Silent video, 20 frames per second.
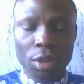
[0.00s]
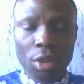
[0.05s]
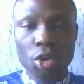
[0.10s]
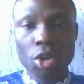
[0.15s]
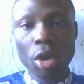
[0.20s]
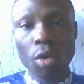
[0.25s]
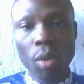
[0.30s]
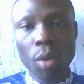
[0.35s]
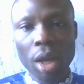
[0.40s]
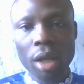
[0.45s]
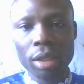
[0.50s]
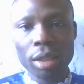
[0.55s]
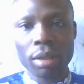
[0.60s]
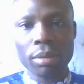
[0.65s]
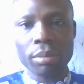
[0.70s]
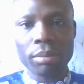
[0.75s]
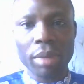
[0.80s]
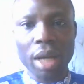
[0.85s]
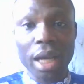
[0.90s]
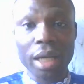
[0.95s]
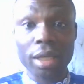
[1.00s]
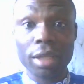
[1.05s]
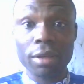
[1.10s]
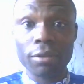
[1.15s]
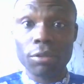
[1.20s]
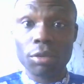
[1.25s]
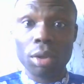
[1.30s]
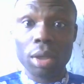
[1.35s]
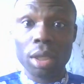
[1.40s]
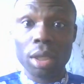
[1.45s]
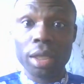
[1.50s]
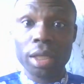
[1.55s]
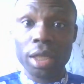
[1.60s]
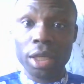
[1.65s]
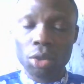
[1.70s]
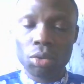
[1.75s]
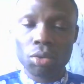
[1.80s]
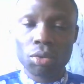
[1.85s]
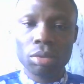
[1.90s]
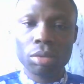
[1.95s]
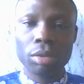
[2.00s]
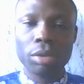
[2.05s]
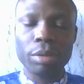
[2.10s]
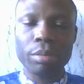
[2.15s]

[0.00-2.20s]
You're welcome back. If you are new,